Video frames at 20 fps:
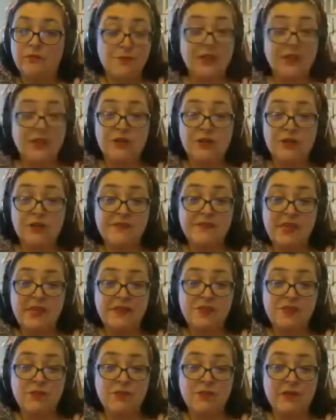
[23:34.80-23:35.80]
Somebody could have
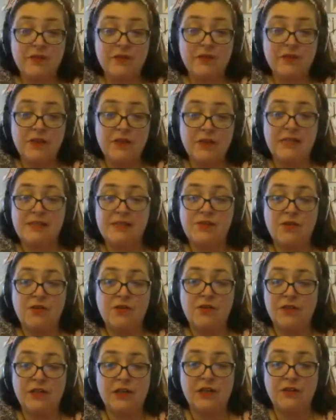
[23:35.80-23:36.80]
said to her,
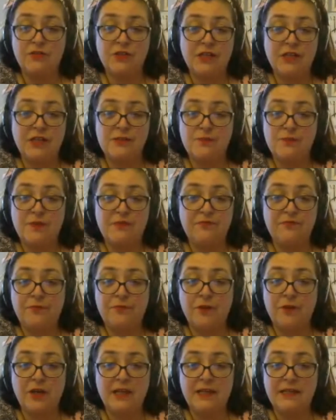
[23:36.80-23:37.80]
it's all, he's been
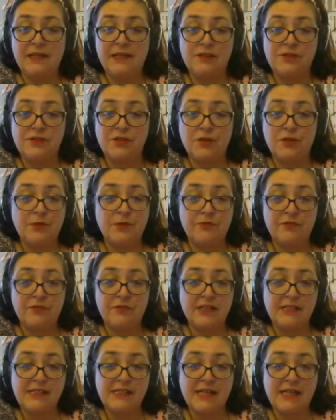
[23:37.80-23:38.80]
freed, he's going to be
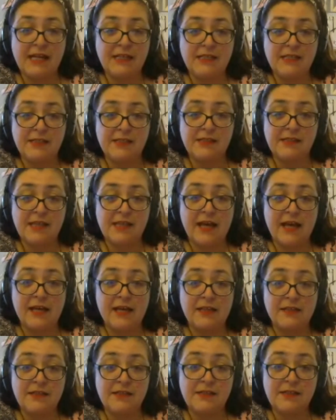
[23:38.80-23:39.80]
reinstated as the
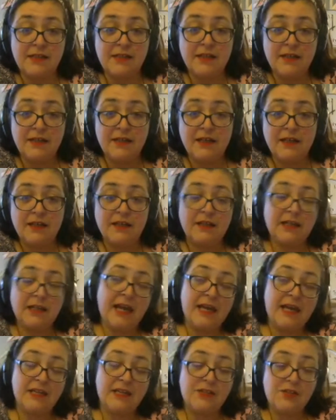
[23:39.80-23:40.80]
Hand,
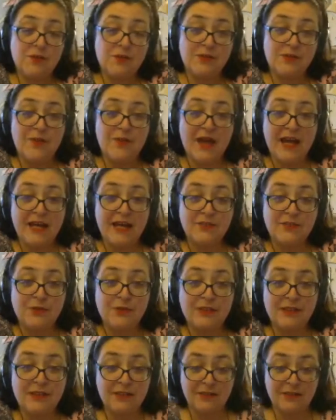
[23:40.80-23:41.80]
get into his bed
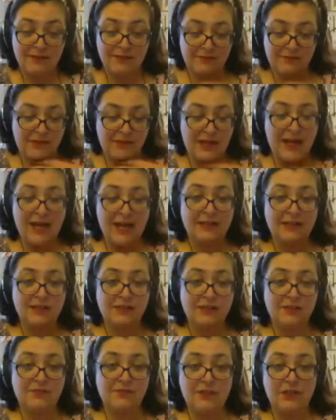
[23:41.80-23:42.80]
with the hand
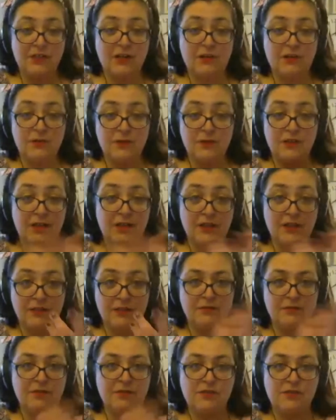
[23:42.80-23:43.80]
of,
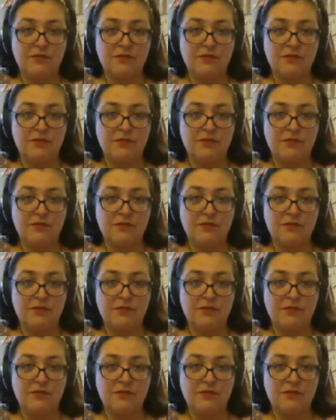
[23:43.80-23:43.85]
and